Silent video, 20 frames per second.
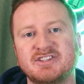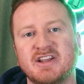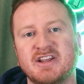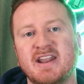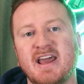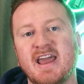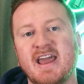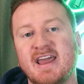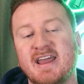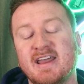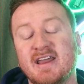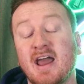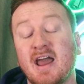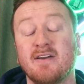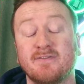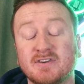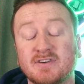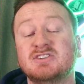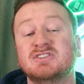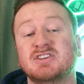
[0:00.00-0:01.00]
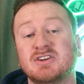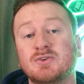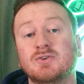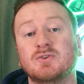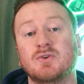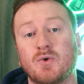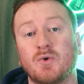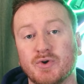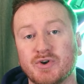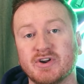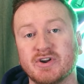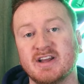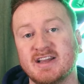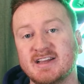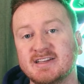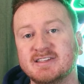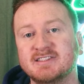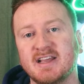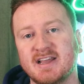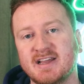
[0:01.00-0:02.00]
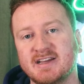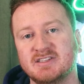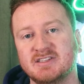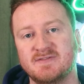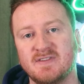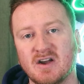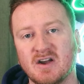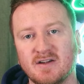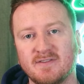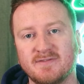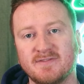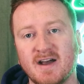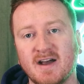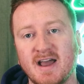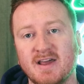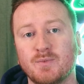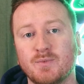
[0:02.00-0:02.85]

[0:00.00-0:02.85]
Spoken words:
and every single order is age verified.